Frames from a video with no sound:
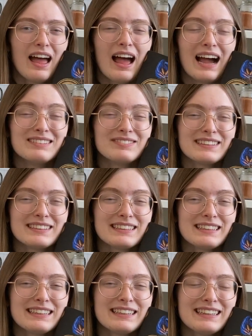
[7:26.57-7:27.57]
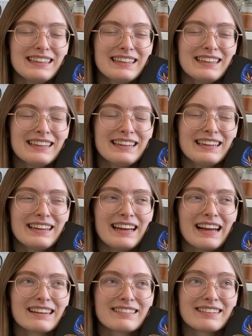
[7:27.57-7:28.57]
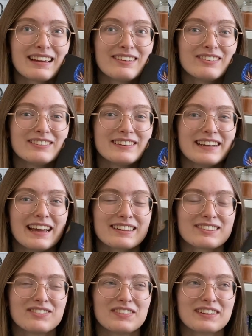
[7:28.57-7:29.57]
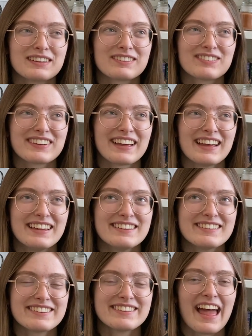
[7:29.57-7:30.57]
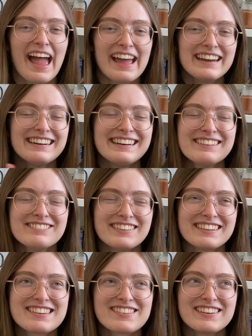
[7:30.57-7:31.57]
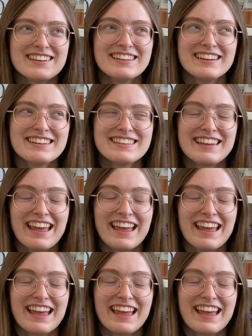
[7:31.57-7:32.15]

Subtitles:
I'm really excited for the next book because the ending of this one